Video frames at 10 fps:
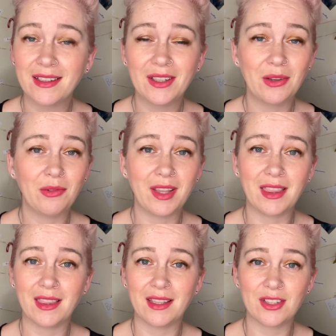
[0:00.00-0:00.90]
with
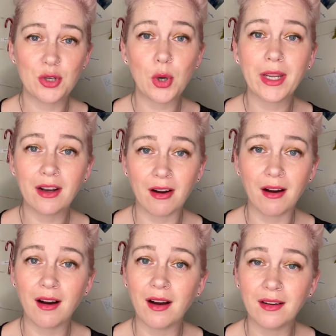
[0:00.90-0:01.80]
joy in our
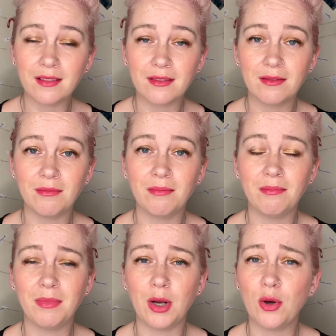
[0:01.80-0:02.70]
heart,
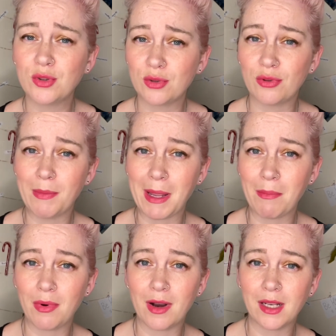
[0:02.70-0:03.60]
but also
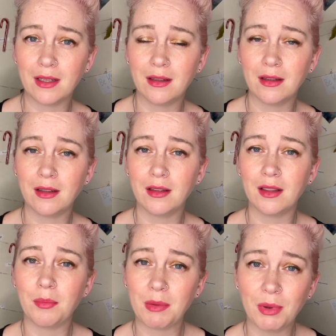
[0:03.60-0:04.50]
remembering the
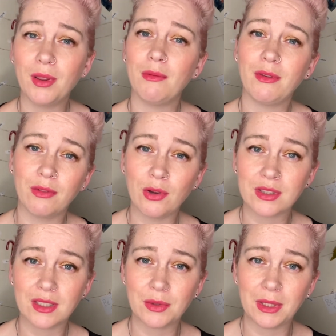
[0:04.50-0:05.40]
people that we've lost
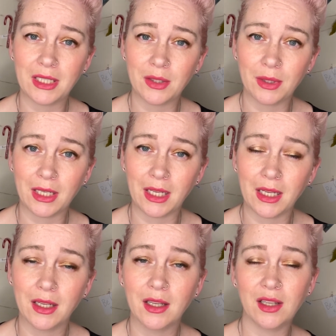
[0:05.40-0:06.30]
in 2020
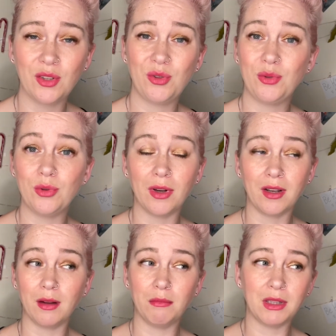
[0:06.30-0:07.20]
to an
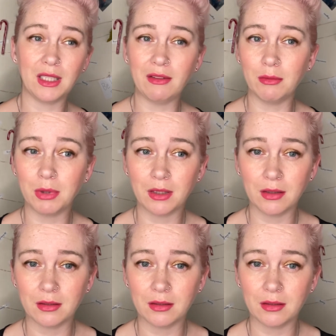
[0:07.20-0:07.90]
unbelievable